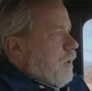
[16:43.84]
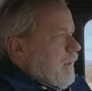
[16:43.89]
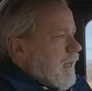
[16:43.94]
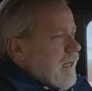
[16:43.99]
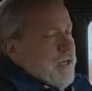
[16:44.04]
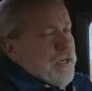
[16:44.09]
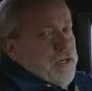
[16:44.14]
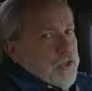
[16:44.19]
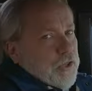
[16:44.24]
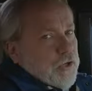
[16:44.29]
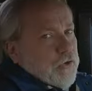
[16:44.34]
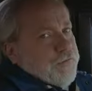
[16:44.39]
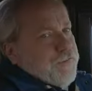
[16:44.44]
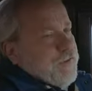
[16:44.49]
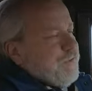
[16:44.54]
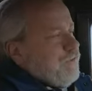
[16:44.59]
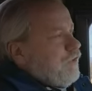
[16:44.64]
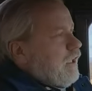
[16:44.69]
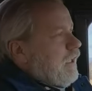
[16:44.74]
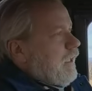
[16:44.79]
about another
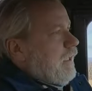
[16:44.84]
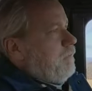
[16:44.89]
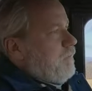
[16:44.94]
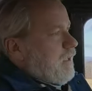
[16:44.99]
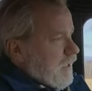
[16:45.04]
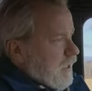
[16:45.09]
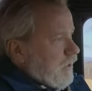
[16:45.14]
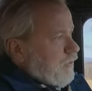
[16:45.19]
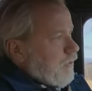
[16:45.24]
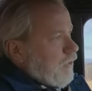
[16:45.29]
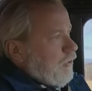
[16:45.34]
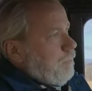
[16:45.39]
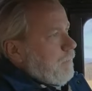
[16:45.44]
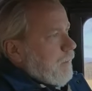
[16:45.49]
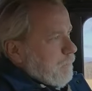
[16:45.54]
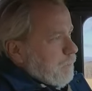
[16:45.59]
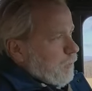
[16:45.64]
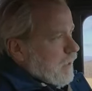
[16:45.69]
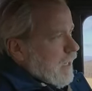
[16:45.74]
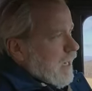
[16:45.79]
15 minutes as
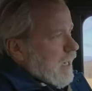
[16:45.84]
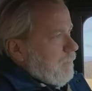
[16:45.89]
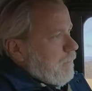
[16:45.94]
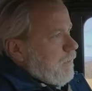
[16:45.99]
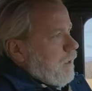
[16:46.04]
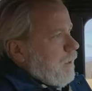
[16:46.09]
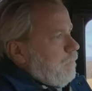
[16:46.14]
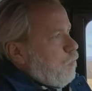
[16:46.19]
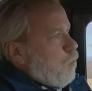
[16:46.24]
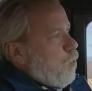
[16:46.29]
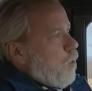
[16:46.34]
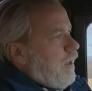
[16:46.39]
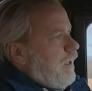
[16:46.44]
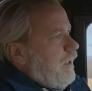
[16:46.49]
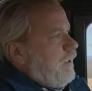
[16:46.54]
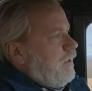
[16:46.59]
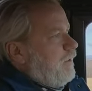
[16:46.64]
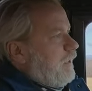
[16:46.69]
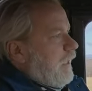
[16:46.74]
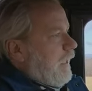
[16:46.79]
people came up
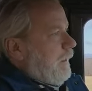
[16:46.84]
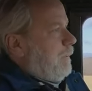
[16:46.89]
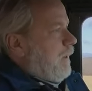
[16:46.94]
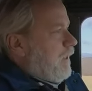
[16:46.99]
wanting to take